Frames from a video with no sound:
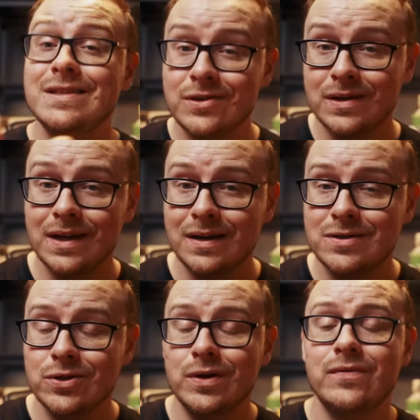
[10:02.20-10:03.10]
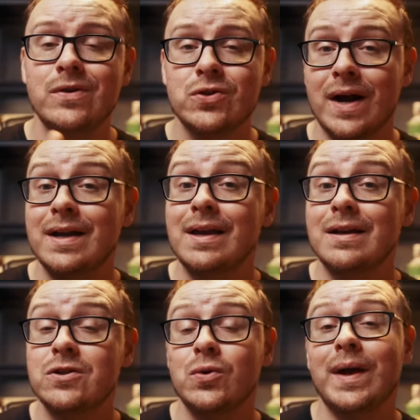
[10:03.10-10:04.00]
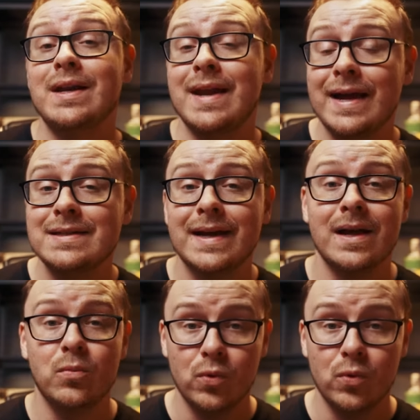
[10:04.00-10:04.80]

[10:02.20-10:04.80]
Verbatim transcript: easier to get into if you try to get into a nighttime